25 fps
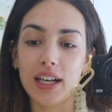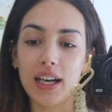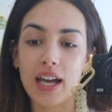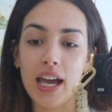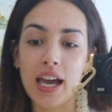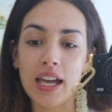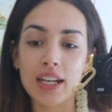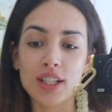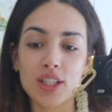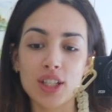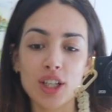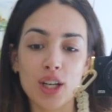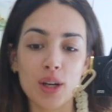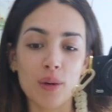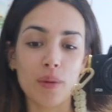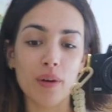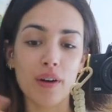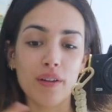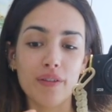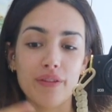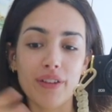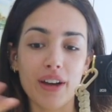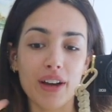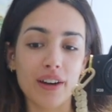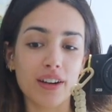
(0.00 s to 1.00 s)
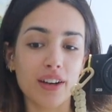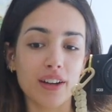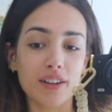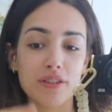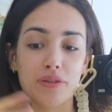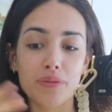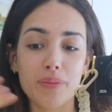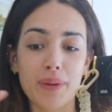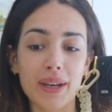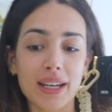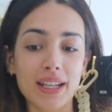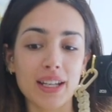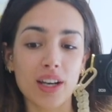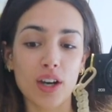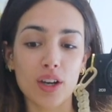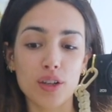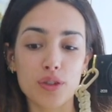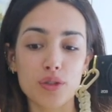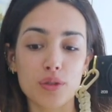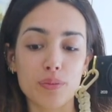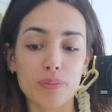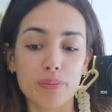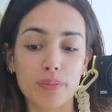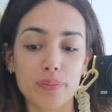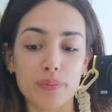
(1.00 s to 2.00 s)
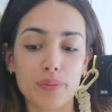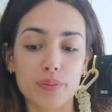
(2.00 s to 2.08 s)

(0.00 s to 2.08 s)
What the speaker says: And you know what, fair enough, spending $100